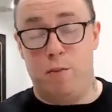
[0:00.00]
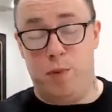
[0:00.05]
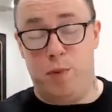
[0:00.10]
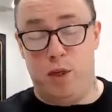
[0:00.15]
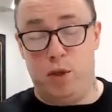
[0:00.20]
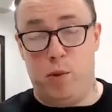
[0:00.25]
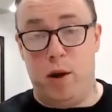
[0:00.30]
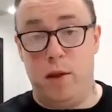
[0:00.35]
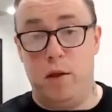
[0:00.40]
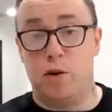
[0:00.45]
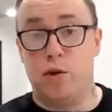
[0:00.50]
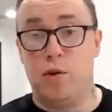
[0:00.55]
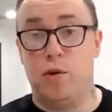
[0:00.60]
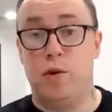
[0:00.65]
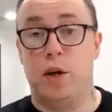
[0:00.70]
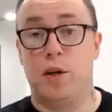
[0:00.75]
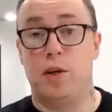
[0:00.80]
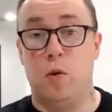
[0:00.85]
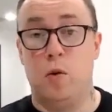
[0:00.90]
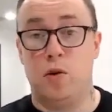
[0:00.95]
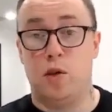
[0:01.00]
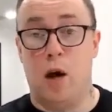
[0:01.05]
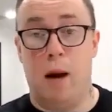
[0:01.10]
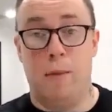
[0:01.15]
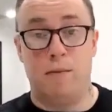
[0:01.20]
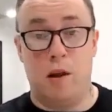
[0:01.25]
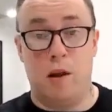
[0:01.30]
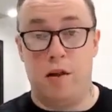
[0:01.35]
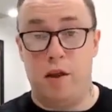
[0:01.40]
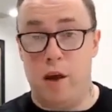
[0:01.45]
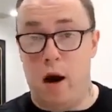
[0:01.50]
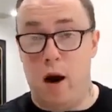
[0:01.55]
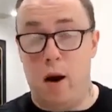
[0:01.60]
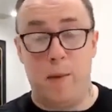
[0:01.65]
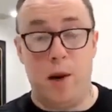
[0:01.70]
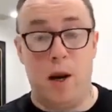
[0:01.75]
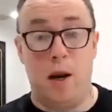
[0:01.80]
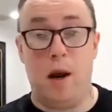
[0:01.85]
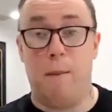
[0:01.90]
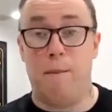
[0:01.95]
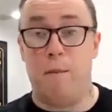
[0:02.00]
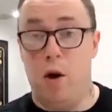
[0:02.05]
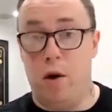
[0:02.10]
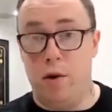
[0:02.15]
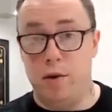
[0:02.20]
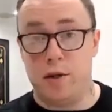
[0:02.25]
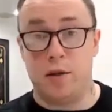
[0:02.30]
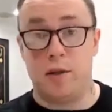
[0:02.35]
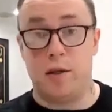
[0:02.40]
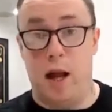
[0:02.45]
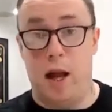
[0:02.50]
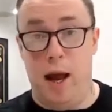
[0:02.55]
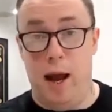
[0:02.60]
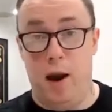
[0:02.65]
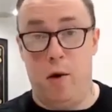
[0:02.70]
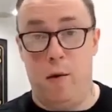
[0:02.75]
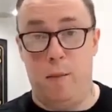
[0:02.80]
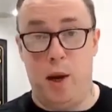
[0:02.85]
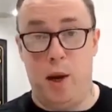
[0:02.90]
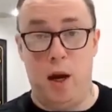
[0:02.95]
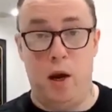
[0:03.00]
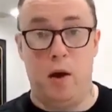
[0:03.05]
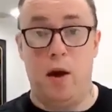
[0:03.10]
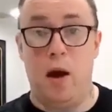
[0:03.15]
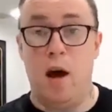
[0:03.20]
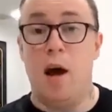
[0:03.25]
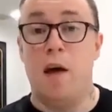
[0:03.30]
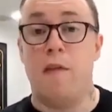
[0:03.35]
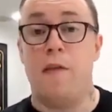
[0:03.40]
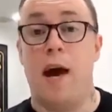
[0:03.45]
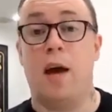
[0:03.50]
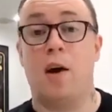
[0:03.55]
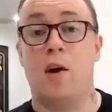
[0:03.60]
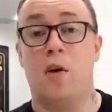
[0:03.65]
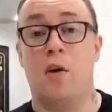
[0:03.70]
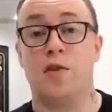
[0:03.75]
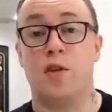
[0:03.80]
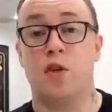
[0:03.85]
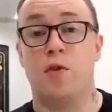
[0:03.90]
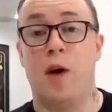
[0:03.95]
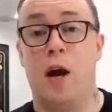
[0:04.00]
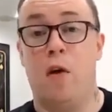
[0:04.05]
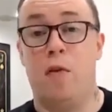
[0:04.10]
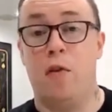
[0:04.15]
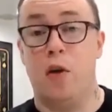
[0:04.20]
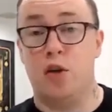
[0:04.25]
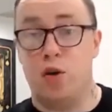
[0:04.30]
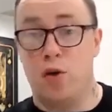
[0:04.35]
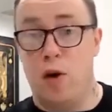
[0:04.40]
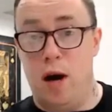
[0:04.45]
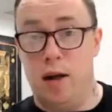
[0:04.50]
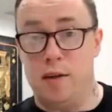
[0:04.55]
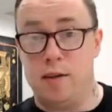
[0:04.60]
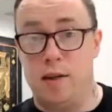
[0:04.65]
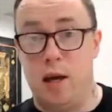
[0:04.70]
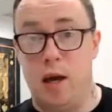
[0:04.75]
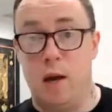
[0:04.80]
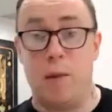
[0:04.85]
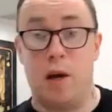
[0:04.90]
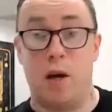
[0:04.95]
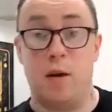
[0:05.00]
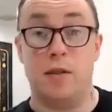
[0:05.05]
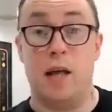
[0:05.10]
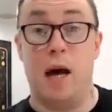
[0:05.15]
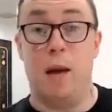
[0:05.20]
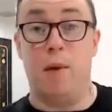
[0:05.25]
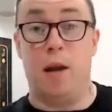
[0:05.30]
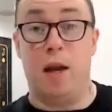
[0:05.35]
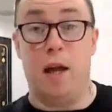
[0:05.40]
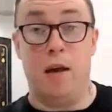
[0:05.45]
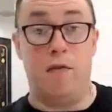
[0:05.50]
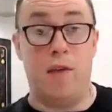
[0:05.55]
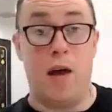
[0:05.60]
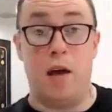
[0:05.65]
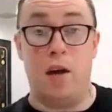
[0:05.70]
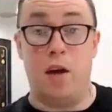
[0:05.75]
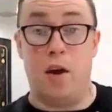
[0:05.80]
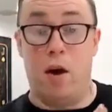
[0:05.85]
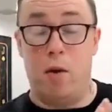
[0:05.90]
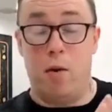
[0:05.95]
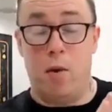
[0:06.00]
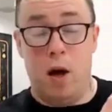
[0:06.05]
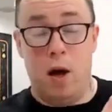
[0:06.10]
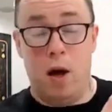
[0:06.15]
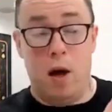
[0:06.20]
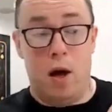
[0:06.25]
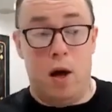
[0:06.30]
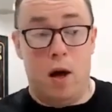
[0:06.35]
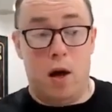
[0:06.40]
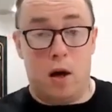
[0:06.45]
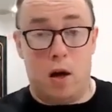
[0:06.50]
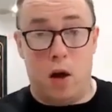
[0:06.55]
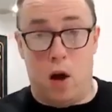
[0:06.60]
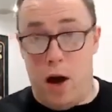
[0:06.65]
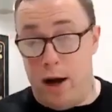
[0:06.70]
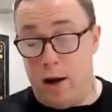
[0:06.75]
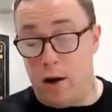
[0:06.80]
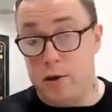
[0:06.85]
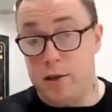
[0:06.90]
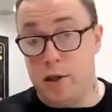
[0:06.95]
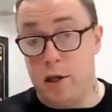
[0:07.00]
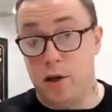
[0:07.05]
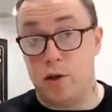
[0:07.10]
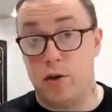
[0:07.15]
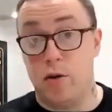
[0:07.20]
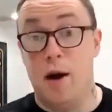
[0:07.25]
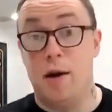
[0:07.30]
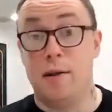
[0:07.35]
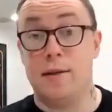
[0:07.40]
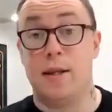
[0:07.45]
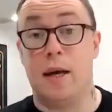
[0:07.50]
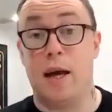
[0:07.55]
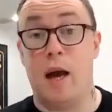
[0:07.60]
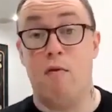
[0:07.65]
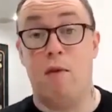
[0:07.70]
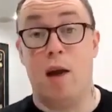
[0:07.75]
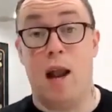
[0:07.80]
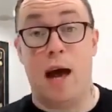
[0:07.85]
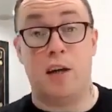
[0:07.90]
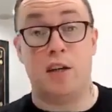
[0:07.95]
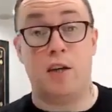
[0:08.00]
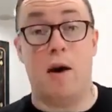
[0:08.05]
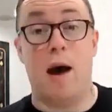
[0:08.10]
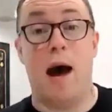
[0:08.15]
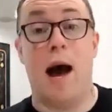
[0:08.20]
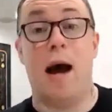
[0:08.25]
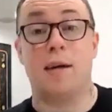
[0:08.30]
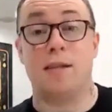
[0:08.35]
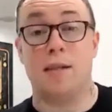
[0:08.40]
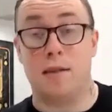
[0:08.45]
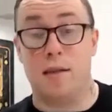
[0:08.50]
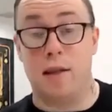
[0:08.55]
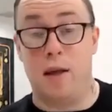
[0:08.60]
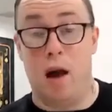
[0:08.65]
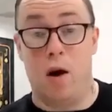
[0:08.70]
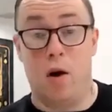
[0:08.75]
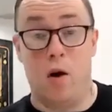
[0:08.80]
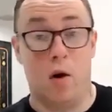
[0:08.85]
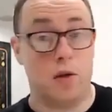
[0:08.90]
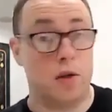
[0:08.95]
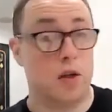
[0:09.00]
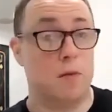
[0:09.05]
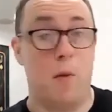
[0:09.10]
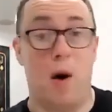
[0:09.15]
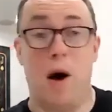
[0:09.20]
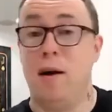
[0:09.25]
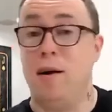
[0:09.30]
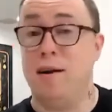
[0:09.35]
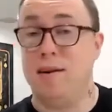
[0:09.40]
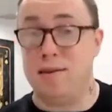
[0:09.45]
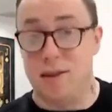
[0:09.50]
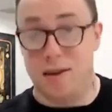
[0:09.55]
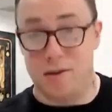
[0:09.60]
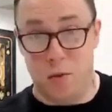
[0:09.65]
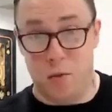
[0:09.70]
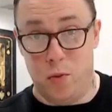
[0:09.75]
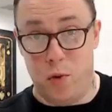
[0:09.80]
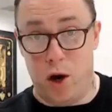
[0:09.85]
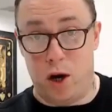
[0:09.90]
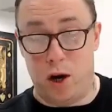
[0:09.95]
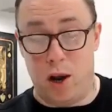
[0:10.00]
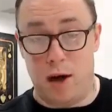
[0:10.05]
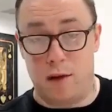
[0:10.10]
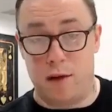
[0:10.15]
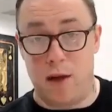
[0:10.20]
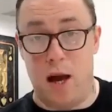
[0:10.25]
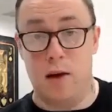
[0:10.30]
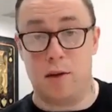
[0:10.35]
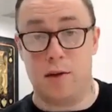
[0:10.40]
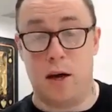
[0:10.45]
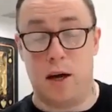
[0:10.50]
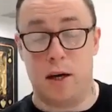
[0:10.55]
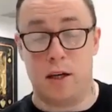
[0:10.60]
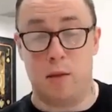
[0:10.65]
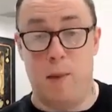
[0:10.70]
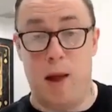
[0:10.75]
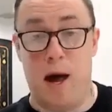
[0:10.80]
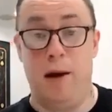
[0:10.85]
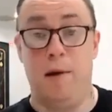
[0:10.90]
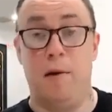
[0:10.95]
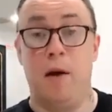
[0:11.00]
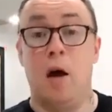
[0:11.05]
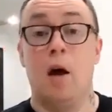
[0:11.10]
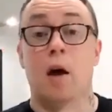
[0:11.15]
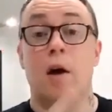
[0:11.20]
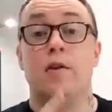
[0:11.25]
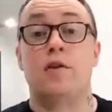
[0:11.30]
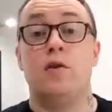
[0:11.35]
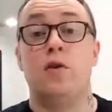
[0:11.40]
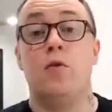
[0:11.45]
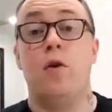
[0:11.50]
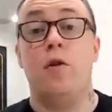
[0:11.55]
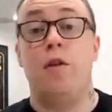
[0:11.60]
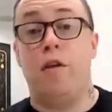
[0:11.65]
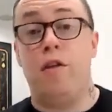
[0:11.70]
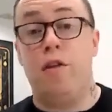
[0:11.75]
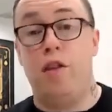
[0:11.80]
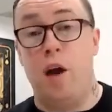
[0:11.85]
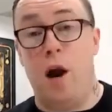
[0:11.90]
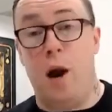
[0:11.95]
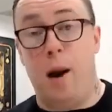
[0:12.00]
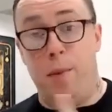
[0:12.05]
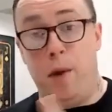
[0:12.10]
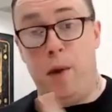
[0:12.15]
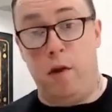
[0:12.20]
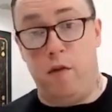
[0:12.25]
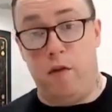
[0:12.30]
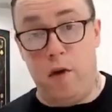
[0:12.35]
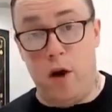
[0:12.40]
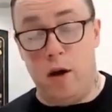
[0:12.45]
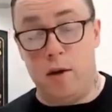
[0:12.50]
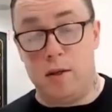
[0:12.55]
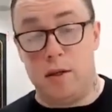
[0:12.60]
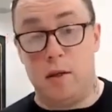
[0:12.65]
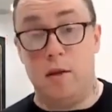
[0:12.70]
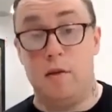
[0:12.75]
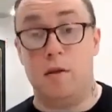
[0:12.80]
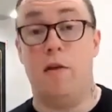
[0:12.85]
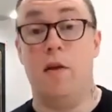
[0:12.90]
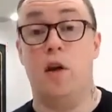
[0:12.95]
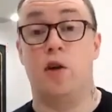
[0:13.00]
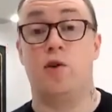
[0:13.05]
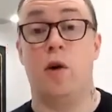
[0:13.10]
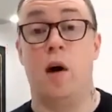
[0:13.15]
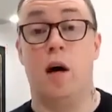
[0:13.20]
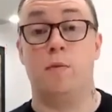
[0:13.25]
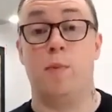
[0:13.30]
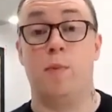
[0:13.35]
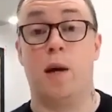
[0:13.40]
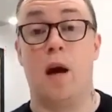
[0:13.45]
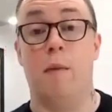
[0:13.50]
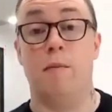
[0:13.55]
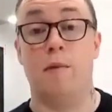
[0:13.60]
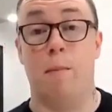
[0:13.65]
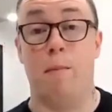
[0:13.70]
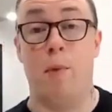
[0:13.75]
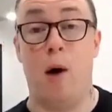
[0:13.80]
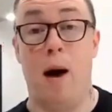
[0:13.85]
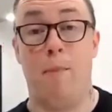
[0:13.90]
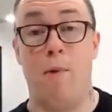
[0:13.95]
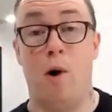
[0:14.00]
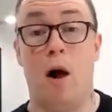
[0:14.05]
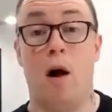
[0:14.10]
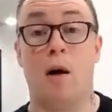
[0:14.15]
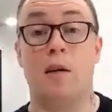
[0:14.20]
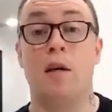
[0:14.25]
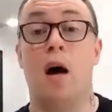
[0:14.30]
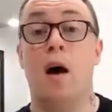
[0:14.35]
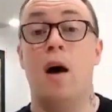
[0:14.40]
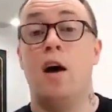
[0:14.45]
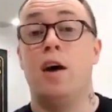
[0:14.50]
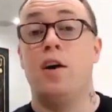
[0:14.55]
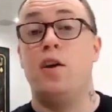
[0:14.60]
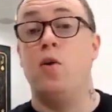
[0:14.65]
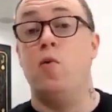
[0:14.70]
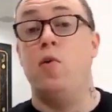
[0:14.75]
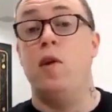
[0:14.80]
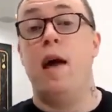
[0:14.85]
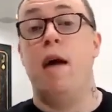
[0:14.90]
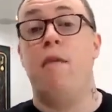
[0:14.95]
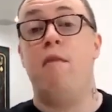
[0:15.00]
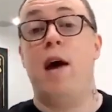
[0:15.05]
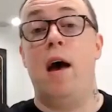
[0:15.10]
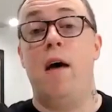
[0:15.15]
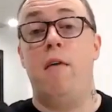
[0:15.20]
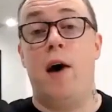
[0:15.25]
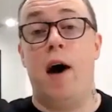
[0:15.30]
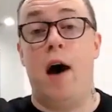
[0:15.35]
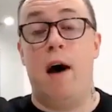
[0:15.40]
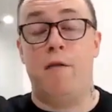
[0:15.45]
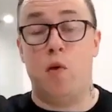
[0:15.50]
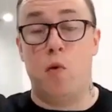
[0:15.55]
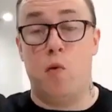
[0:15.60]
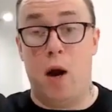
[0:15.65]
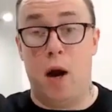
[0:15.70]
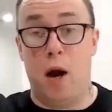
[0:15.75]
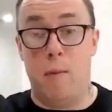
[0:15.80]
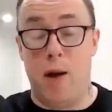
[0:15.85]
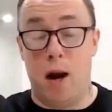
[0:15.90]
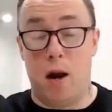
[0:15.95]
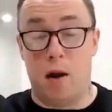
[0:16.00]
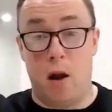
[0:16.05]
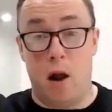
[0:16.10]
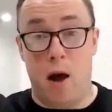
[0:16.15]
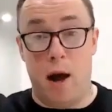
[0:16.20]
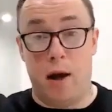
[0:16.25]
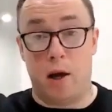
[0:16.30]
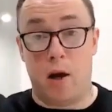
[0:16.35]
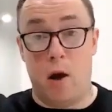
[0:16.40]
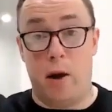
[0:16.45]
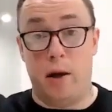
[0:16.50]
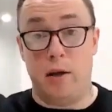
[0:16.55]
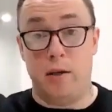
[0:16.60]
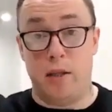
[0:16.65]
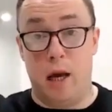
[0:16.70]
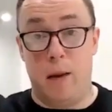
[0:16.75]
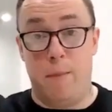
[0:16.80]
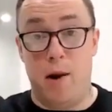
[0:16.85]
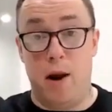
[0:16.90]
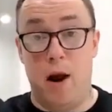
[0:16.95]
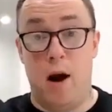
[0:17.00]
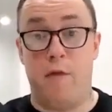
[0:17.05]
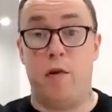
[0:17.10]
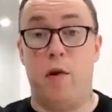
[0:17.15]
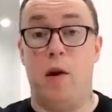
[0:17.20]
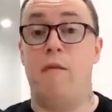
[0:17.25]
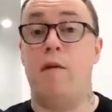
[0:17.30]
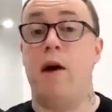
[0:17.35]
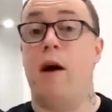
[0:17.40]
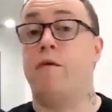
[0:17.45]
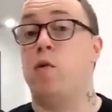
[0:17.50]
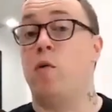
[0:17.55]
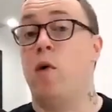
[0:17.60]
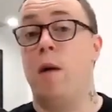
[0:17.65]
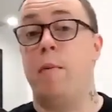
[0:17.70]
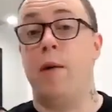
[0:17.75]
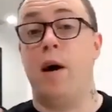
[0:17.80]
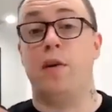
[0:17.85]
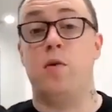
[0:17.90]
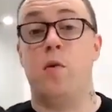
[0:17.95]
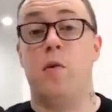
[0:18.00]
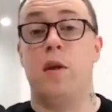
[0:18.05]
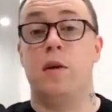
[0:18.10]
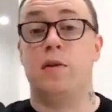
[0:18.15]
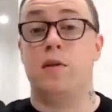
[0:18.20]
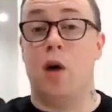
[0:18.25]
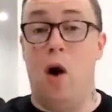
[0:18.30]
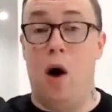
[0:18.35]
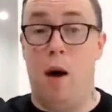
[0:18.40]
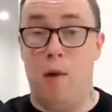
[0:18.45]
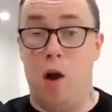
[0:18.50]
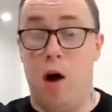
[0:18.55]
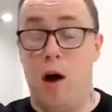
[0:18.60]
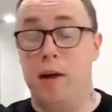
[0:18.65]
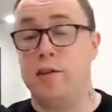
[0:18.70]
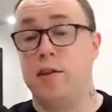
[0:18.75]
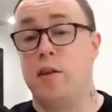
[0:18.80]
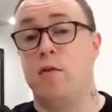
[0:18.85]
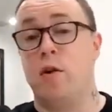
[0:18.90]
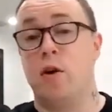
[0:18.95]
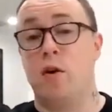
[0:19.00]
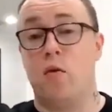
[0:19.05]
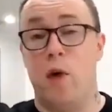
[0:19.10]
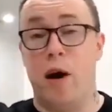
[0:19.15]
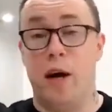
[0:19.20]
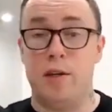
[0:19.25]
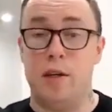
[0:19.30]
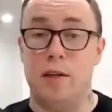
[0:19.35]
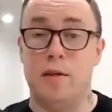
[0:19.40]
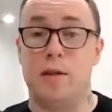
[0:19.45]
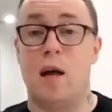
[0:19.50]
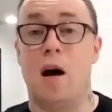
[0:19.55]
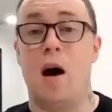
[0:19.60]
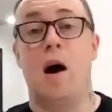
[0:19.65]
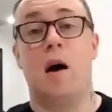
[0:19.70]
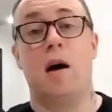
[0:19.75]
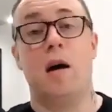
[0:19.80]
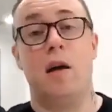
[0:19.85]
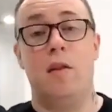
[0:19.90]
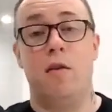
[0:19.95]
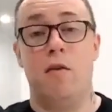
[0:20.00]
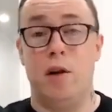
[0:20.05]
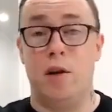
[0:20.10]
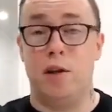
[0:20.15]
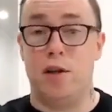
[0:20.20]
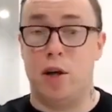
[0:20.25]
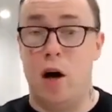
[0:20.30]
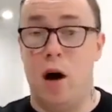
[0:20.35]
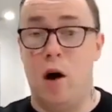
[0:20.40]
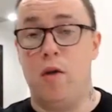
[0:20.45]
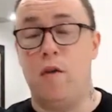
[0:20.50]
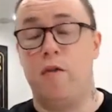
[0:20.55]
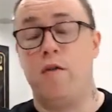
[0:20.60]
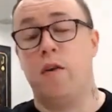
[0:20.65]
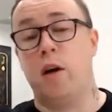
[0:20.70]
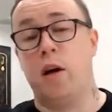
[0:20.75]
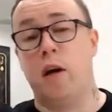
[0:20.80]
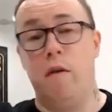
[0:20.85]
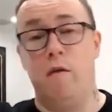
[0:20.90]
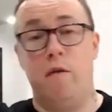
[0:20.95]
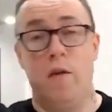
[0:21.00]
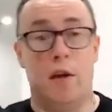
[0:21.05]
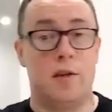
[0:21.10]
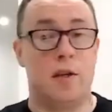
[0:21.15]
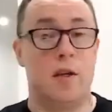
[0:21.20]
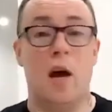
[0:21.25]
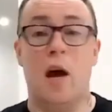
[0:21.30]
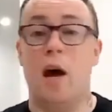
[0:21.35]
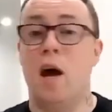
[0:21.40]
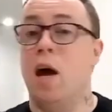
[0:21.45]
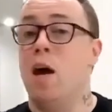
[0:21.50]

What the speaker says: between the traditional types of therapy and hypnosis and NLP, they concentrate on the trance thing because they believe that, you know, client goes into trance, they get relaxed, you got access to the unconscious mind. It doesn't work like that, as I explained. Do the therapy first, then the trance becomes a byproduct. You'll never, ever have to worry about a client going deep enough. You never have to worry about doing the timelines, the regressions, the hugging their inner child, the forgiveness.